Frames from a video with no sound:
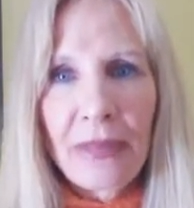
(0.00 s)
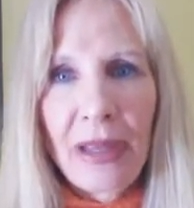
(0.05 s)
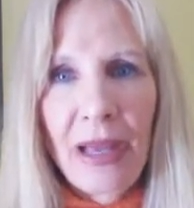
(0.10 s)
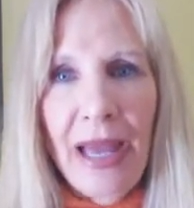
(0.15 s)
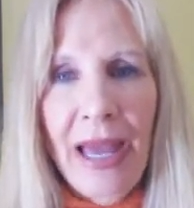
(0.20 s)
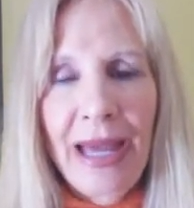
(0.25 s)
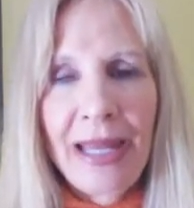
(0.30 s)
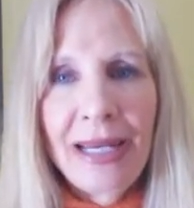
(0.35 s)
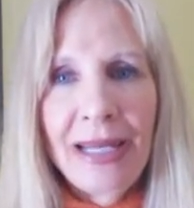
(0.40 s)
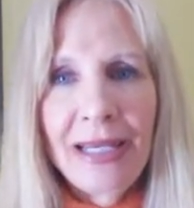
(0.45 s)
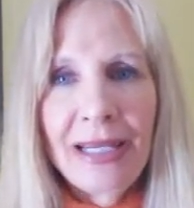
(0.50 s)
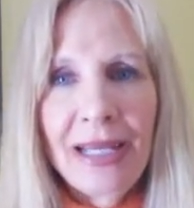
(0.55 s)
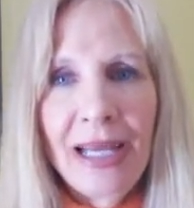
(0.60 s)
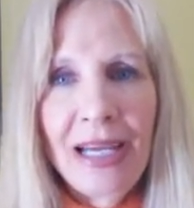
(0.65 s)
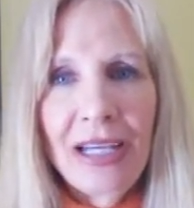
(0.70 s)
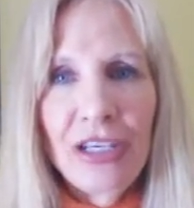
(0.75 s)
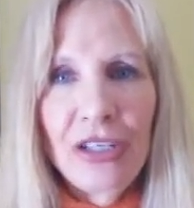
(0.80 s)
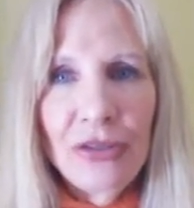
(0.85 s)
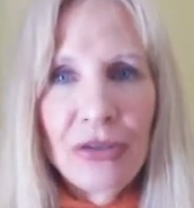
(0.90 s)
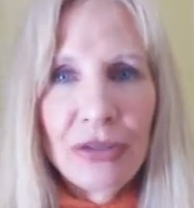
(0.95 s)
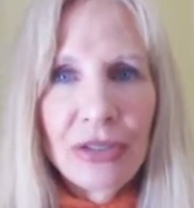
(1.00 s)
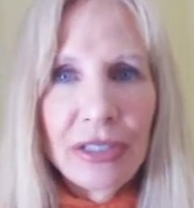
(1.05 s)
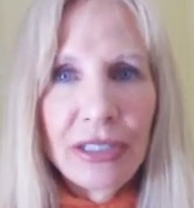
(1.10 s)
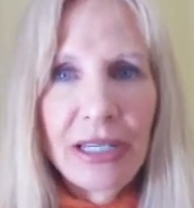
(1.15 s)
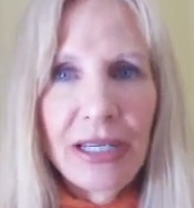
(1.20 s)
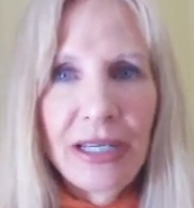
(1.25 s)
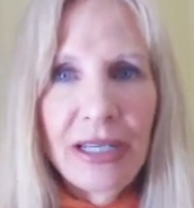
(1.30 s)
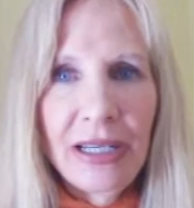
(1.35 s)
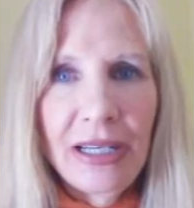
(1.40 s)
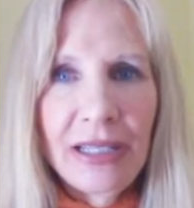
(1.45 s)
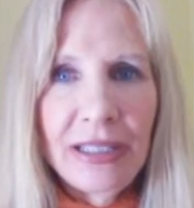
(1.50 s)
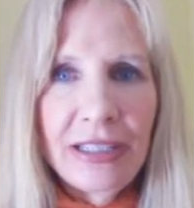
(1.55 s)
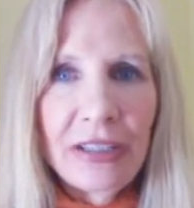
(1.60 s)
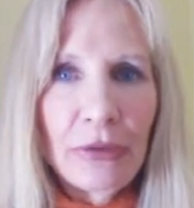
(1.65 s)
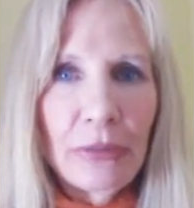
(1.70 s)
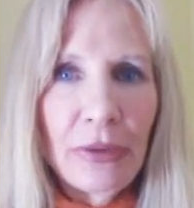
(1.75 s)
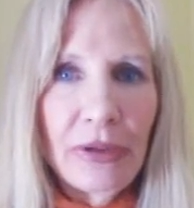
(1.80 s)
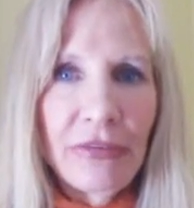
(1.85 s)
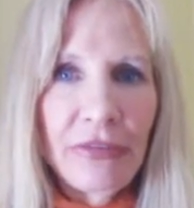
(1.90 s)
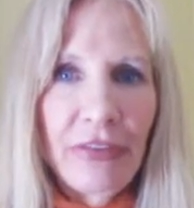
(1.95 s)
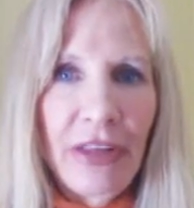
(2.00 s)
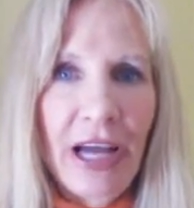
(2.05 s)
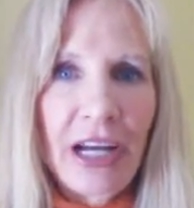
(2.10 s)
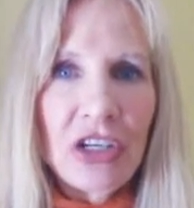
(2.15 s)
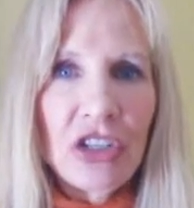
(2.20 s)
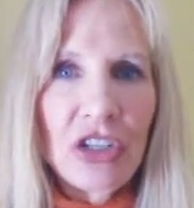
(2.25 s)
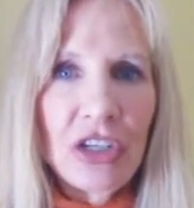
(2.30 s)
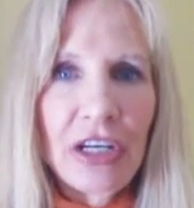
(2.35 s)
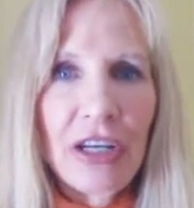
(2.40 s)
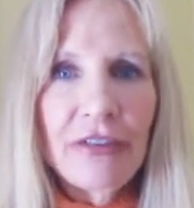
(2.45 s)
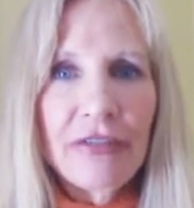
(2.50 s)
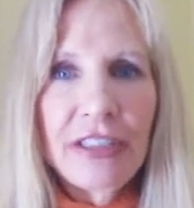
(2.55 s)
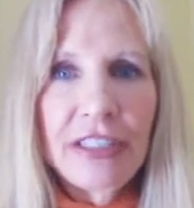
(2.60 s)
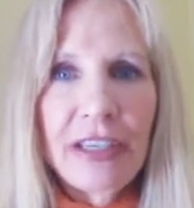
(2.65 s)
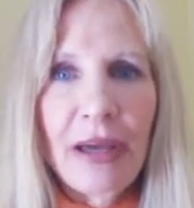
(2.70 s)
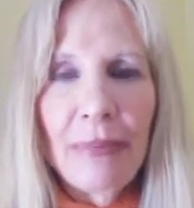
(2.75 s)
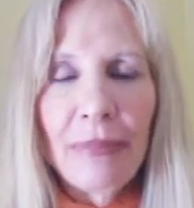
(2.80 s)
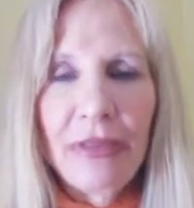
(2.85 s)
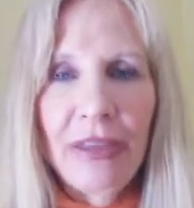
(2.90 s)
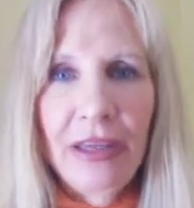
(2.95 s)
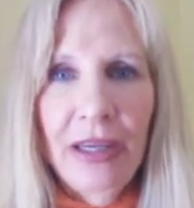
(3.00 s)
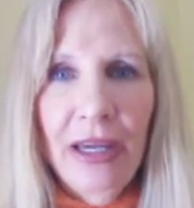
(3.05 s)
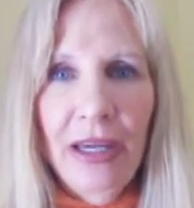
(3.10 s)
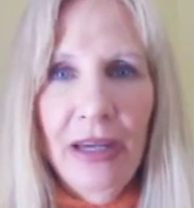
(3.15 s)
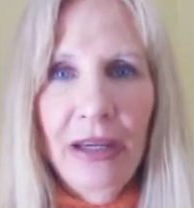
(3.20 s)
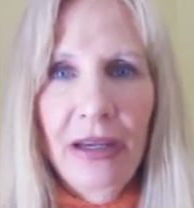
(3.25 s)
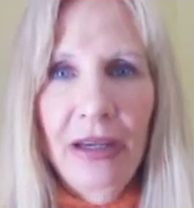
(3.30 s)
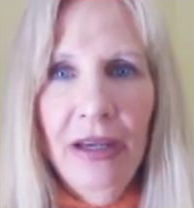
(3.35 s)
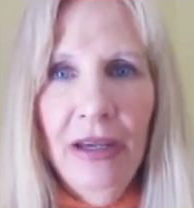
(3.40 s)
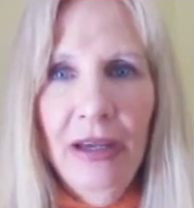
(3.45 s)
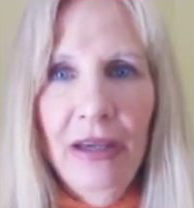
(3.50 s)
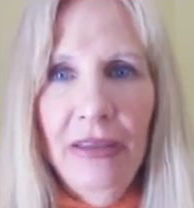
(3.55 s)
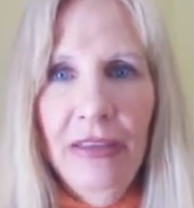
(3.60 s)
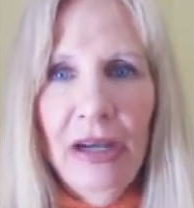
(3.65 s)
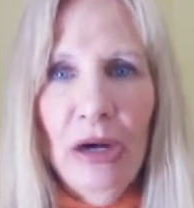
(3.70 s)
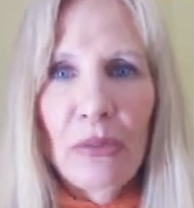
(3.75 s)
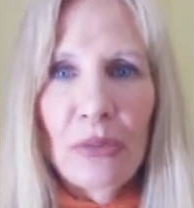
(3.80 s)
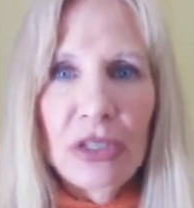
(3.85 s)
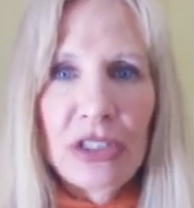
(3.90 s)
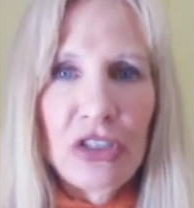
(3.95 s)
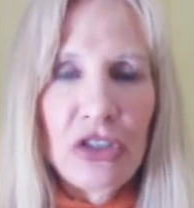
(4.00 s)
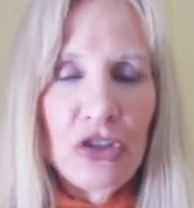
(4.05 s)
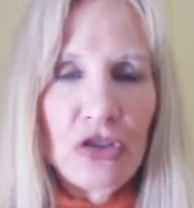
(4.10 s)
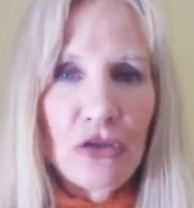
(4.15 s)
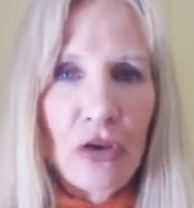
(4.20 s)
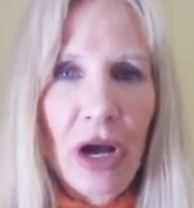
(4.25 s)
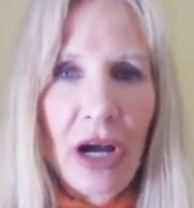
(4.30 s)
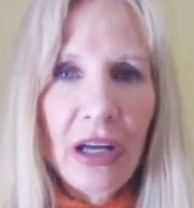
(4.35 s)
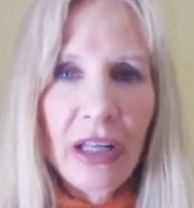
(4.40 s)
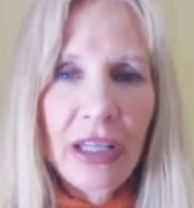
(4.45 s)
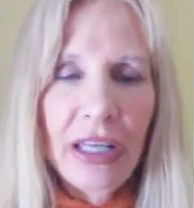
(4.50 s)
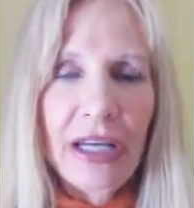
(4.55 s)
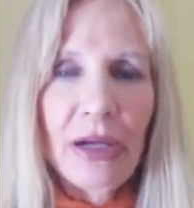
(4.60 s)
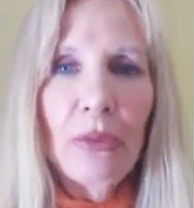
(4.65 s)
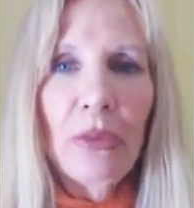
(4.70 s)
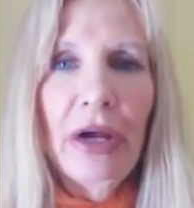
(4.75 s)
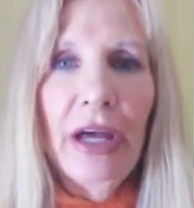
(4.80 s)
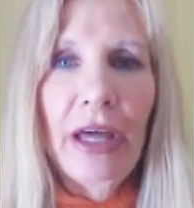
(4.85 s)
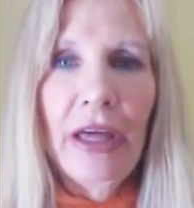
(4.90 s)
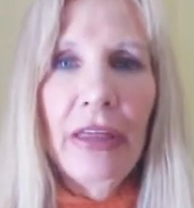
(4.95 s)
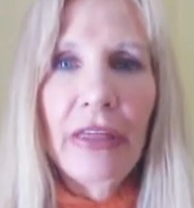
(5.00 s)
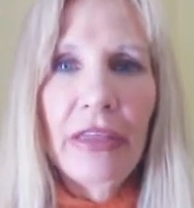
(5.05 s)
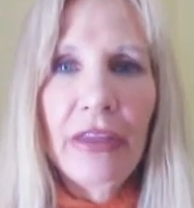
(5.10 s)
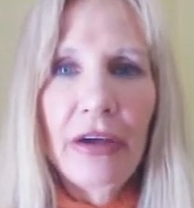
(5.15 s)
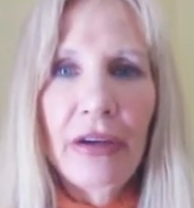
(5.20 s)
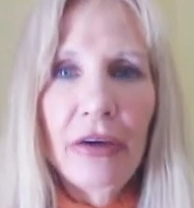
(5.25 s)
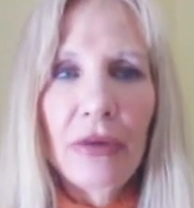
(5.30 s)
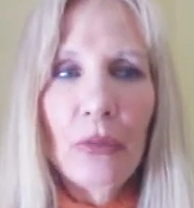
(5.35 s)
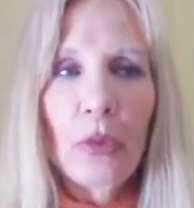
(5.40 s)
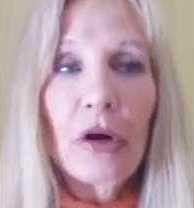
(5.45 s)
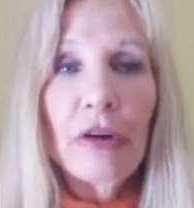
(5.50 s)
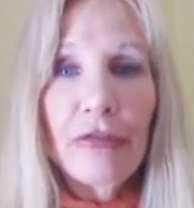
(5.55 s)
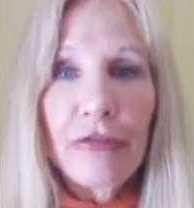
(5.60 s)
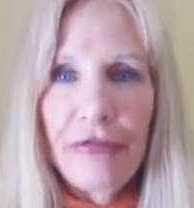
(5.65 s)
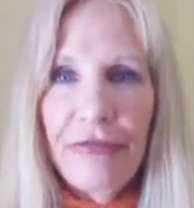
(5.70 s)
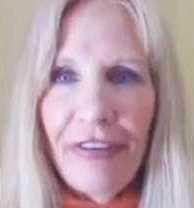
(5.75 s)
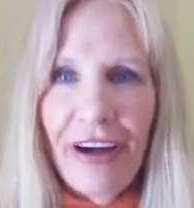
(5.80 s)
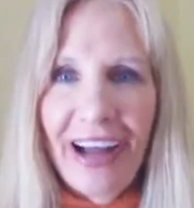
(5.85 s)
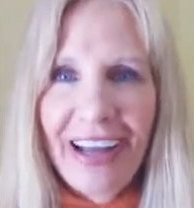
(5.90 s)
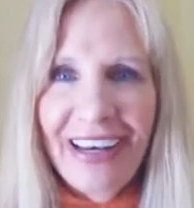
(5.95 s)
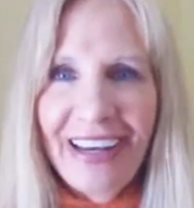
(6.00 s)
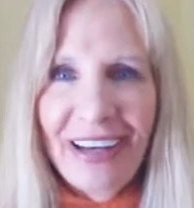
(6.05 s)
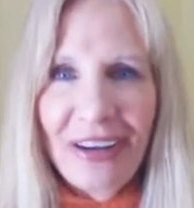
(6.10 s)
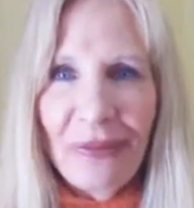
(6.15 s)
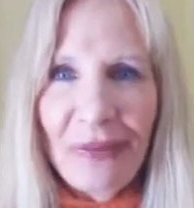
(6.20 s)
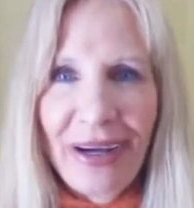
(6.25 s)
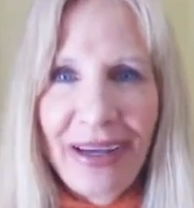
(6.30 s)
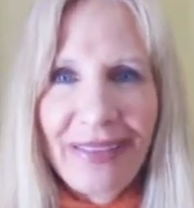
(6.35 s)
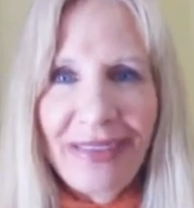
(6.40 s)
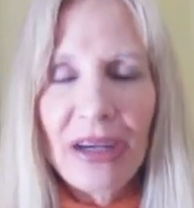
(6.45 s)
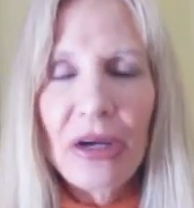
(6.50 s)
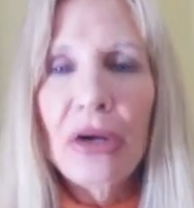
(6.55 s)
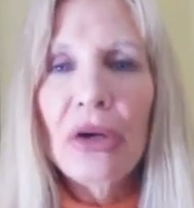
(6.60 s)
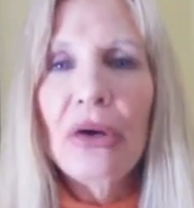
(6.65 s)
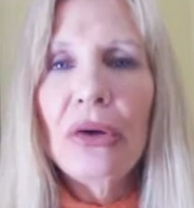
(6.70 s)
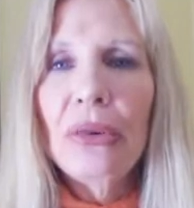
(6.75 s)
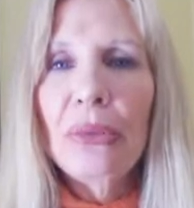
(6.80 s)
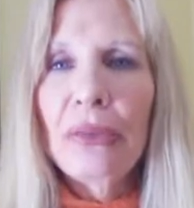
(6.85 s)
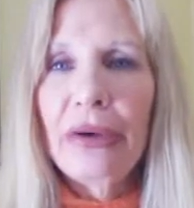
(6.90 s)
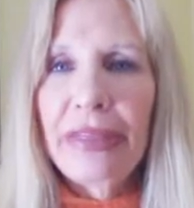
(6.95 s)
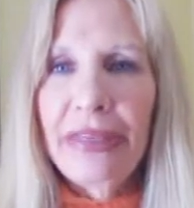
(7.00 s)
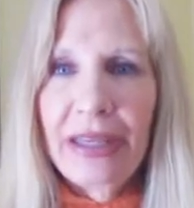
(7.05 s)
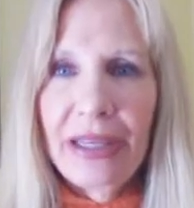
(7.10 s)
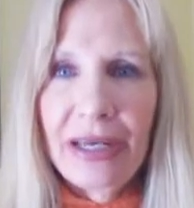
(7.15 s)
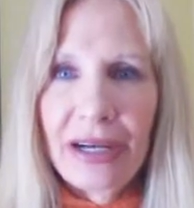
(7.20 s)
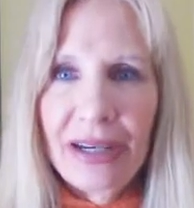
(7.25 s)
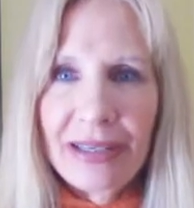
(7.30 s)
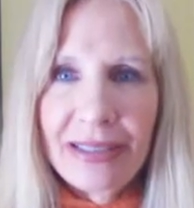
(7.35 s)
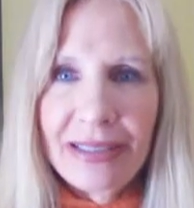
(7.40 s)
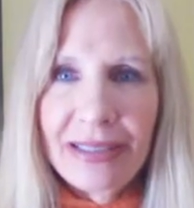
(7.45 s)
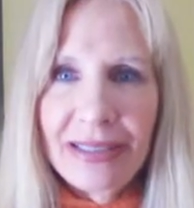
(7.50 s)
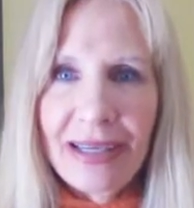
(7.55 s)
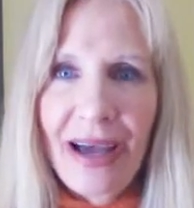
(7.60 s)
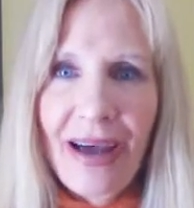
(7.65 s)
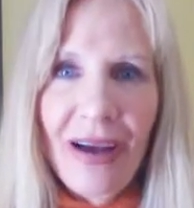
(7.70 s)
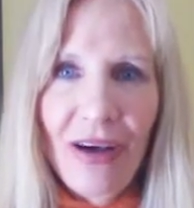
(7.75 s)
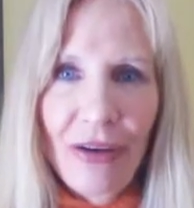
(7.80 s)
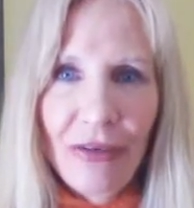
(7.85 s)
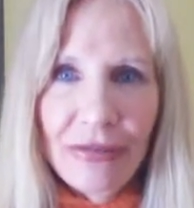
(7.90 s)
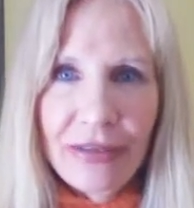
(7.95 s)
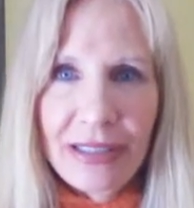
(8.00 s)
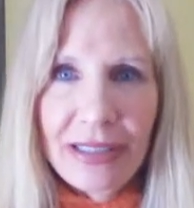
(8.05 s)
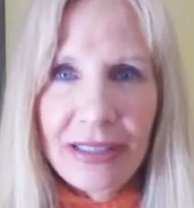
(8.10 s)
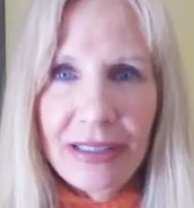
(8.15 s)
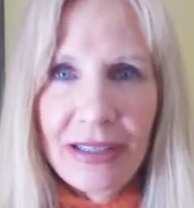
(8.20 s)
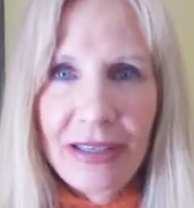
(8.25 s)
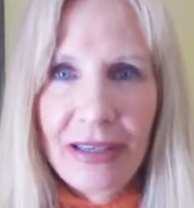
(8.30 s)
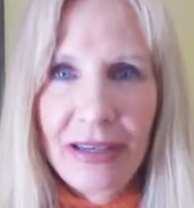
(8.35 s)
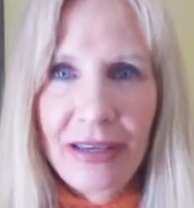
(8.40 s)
And it usually is a reflection of something that we're struggling with, we're fighting with within ourselves,